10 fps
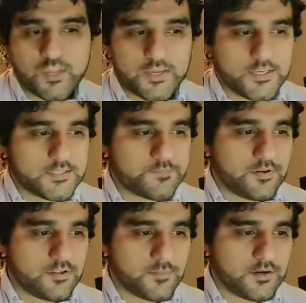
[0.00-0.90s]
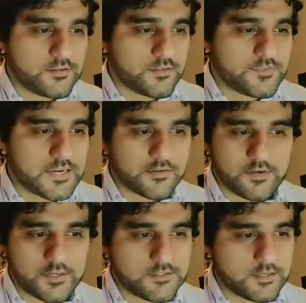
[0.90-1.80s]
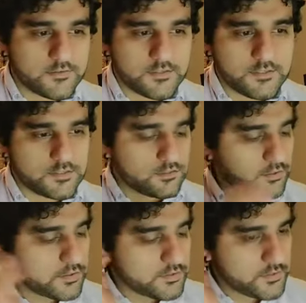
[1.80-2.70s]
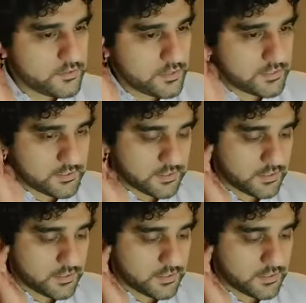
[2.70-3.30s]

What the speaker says: It is polymers of saccharides that consist in glucose units,